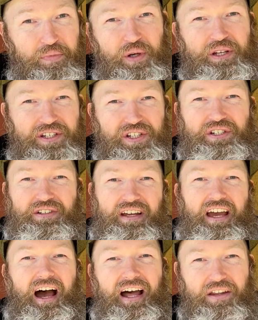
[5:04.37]
bridge,
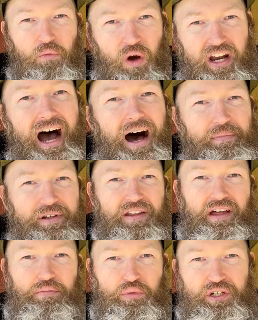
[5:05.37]
and in what happened to
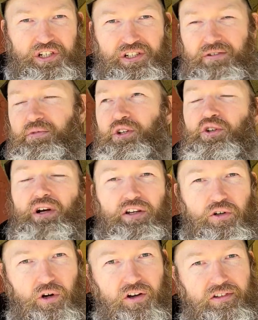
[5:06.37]
that bridge when you tried to
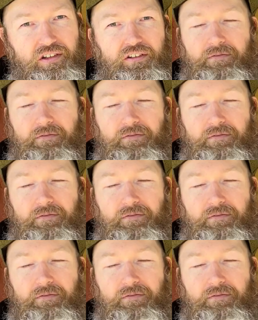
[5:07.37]
cross it.